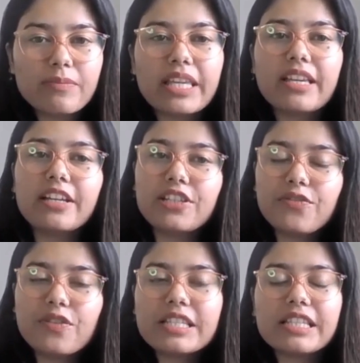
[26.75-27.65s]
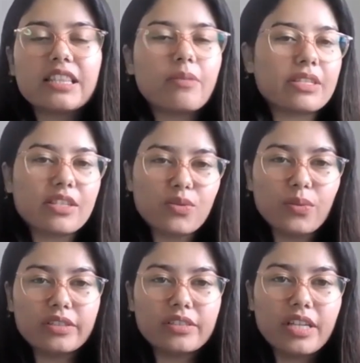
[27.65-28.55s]
making a difference in the business
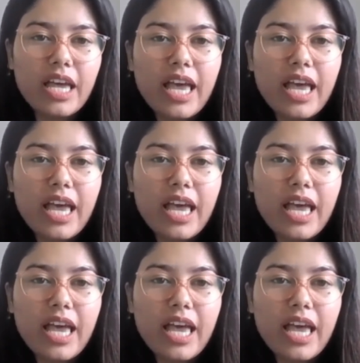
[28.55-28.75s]
world.